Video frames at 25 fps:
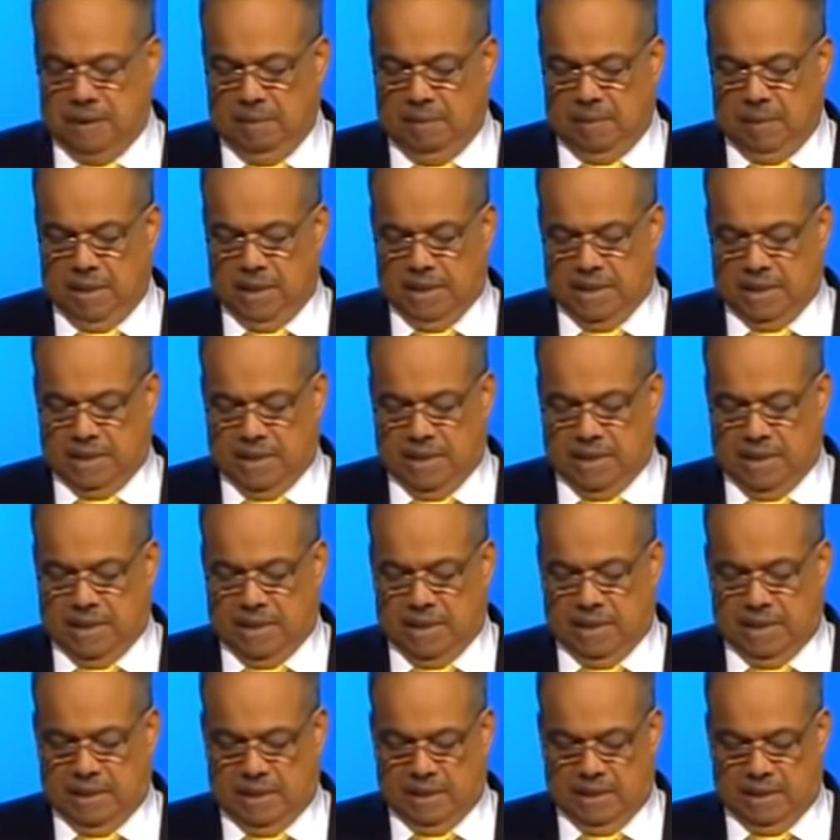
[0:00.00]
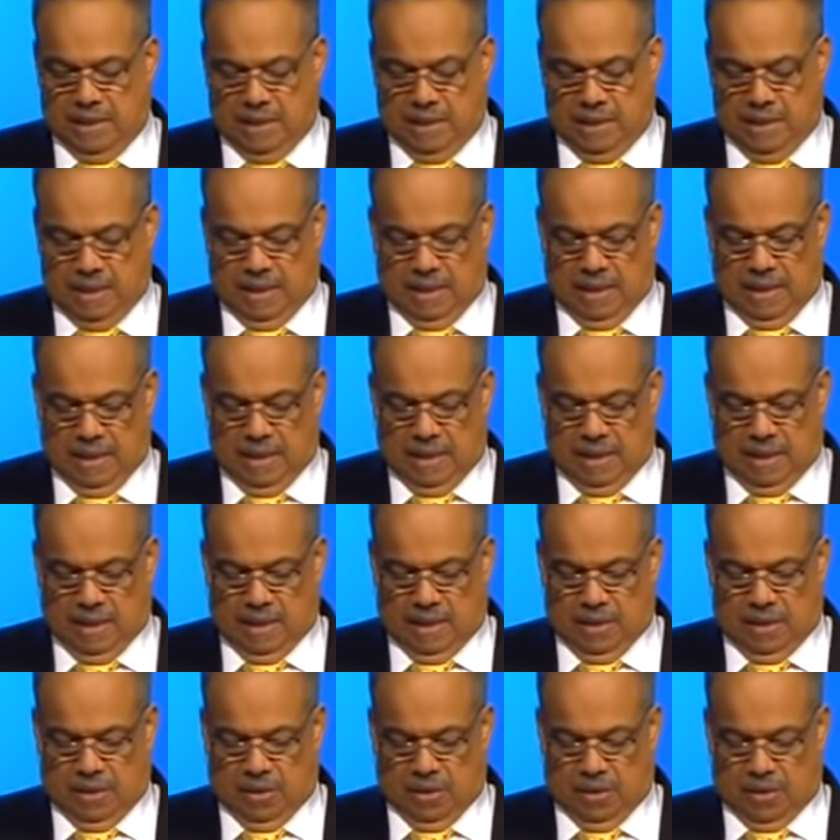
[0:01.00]
Praise God.
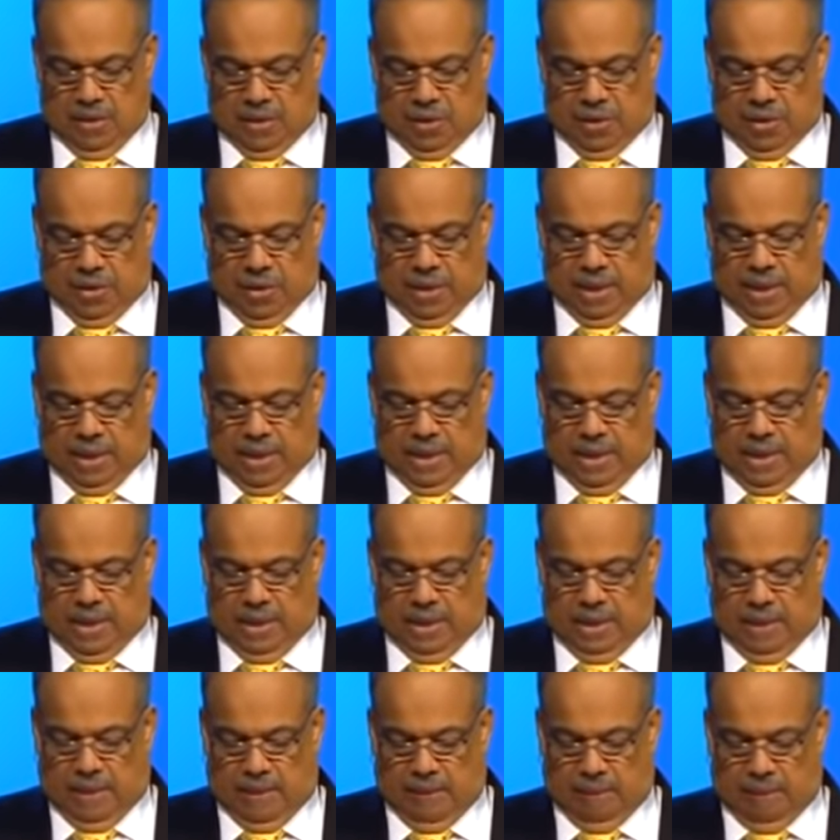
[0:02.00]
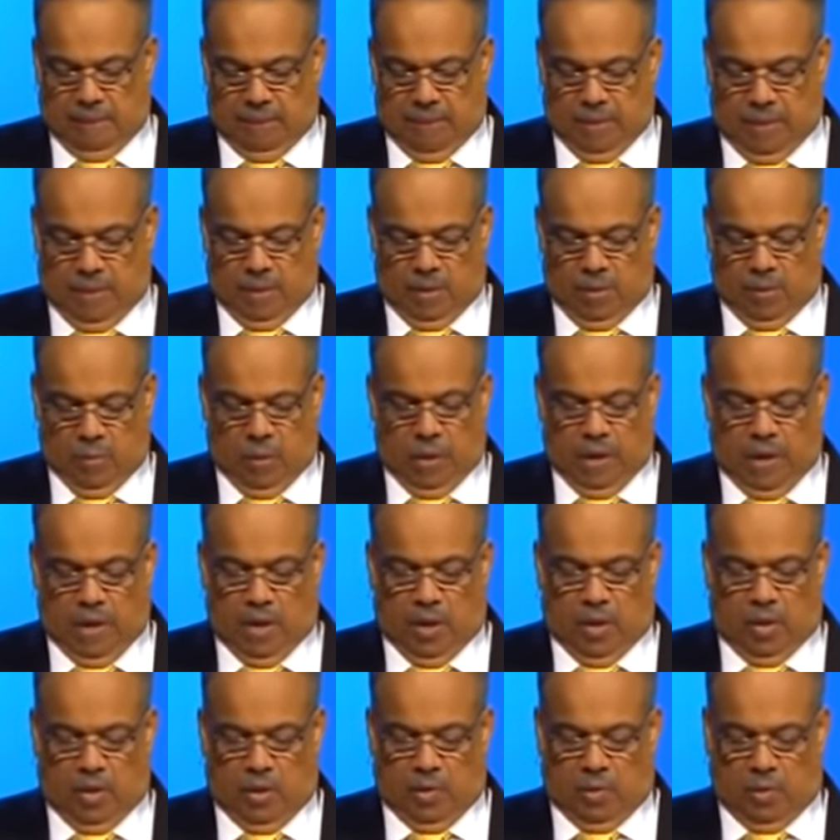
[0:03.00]
So then, we
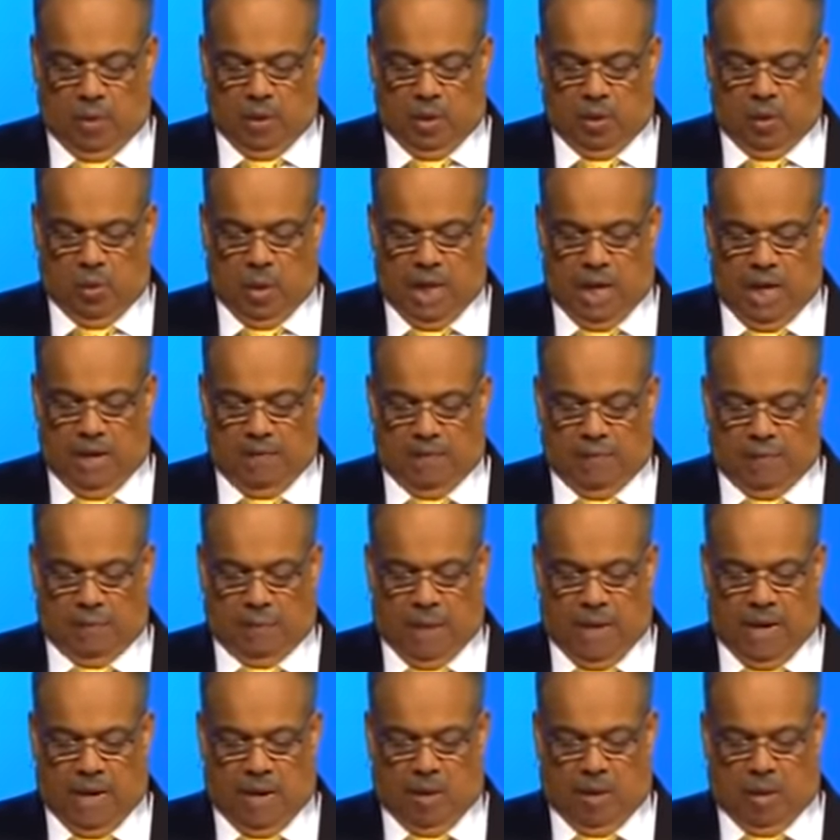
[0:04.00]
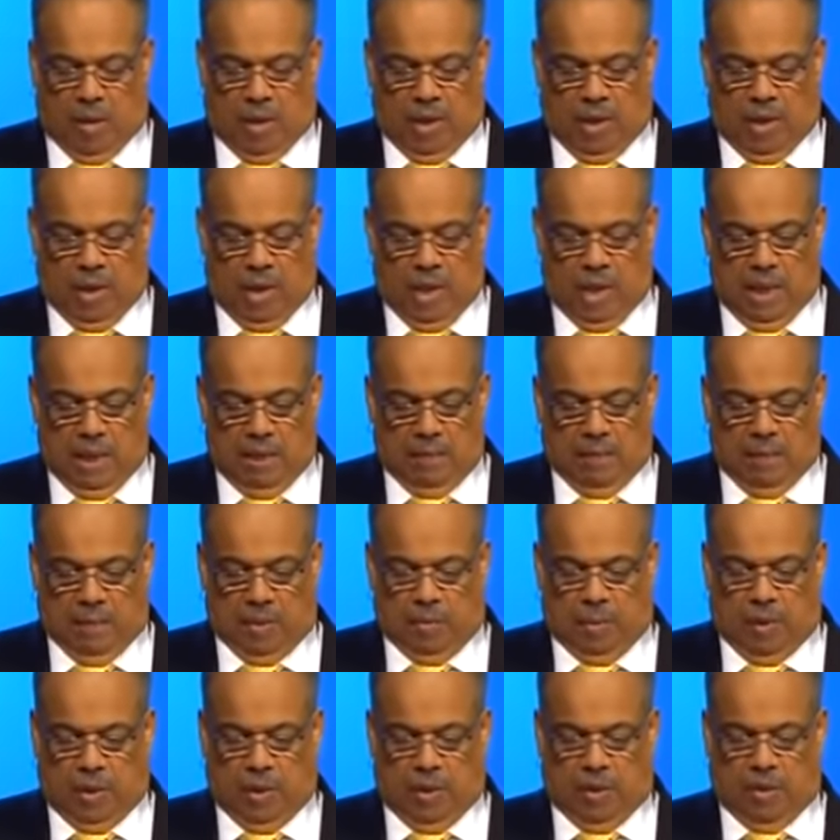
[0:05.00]
know that we don't have the power,
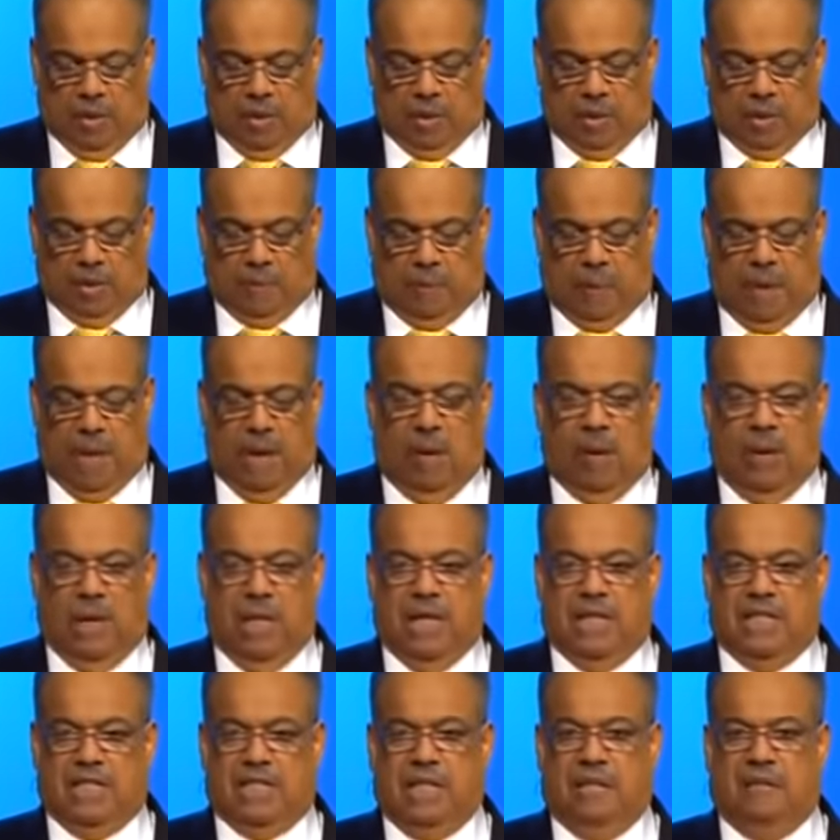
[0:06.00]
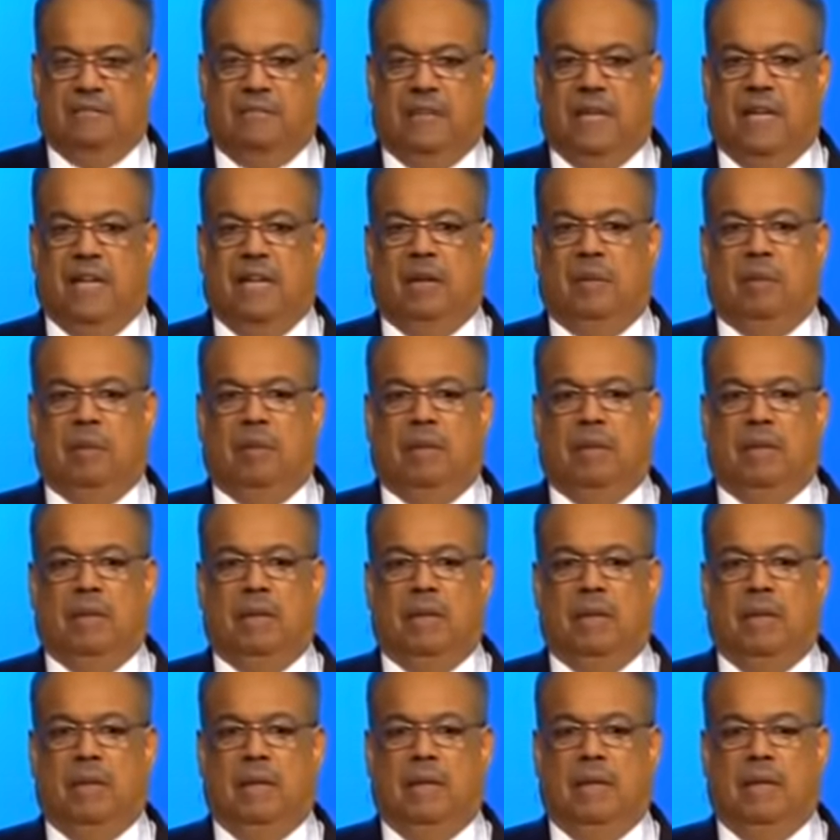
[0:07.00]
but we know that the power is available.
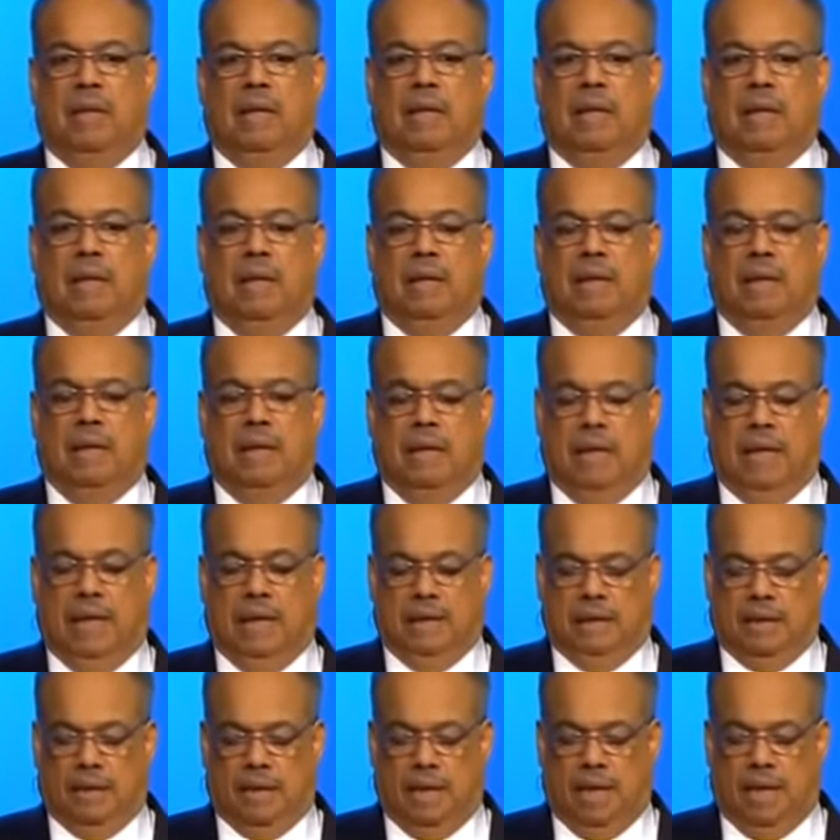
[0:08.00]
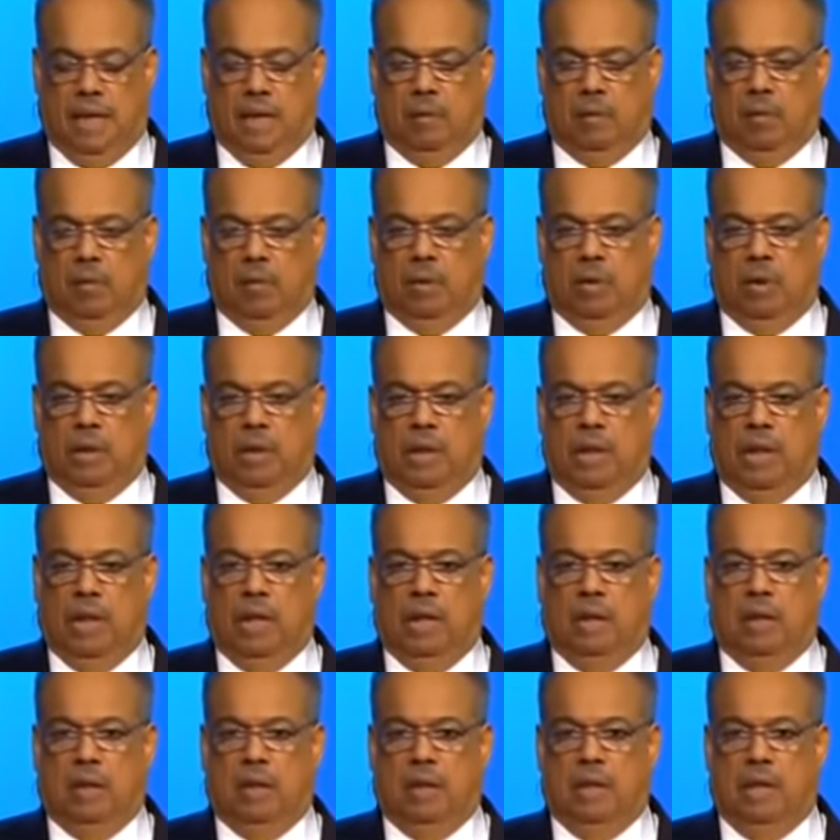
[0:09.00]
And God will,
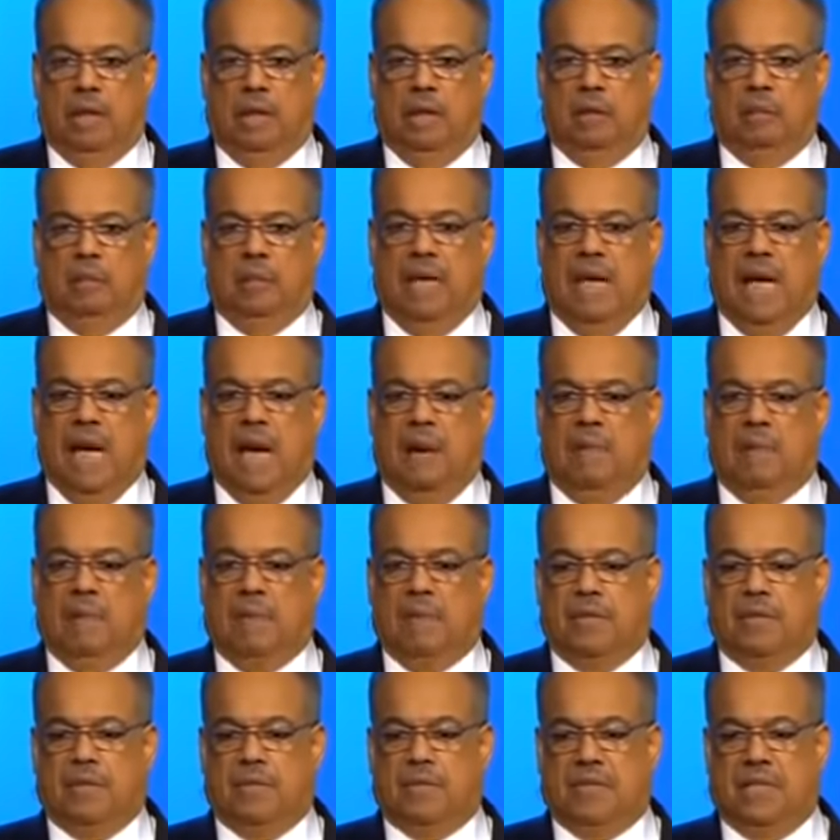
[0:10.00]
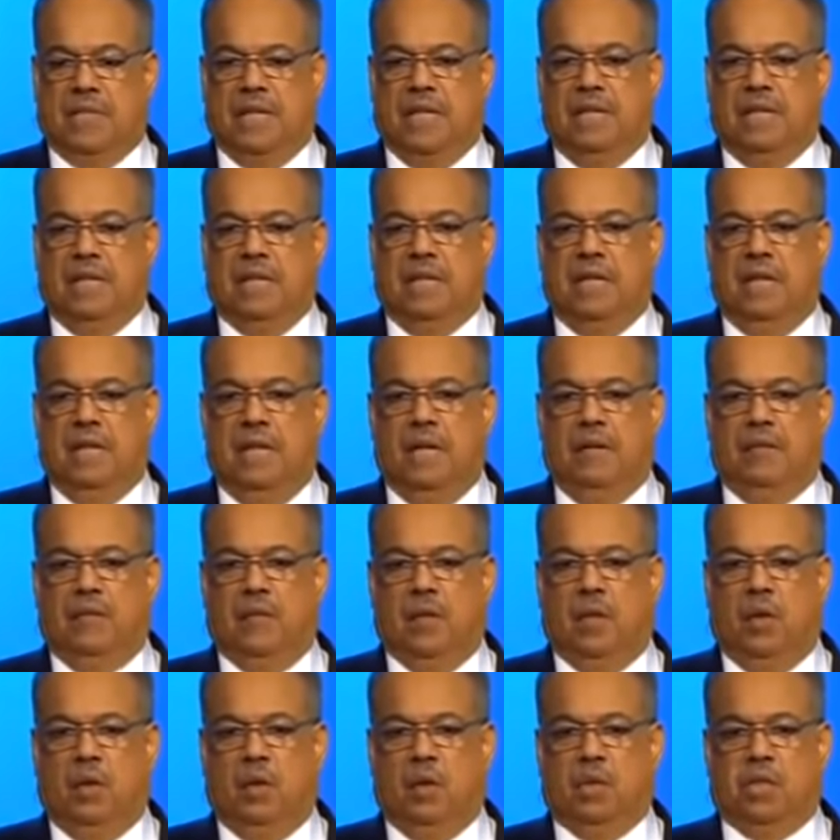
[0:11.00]
He'll be happy to send
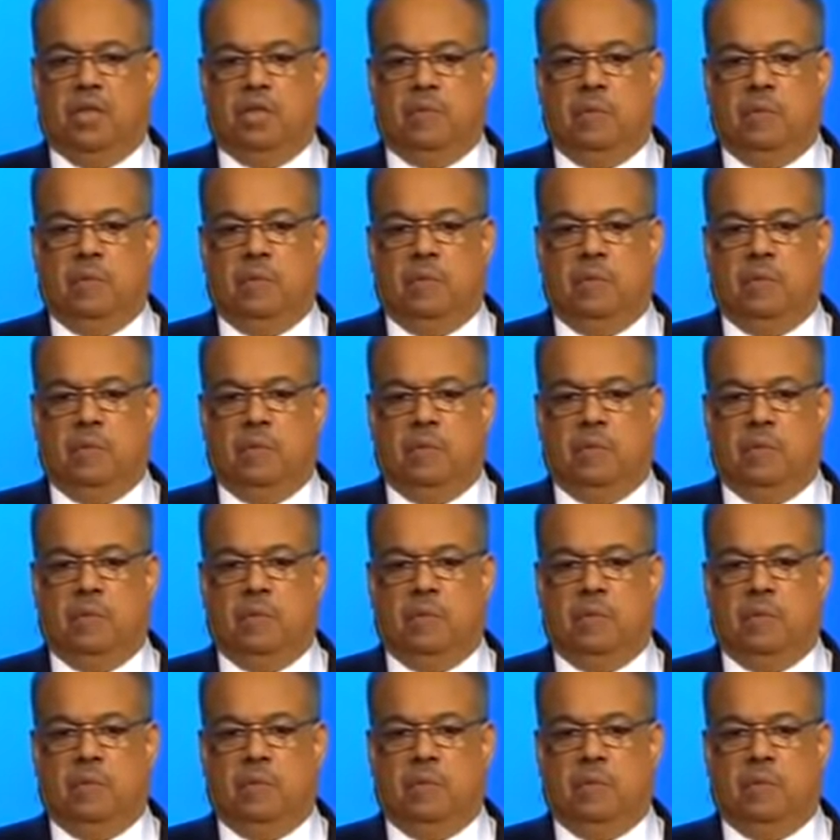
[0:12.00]
the Holy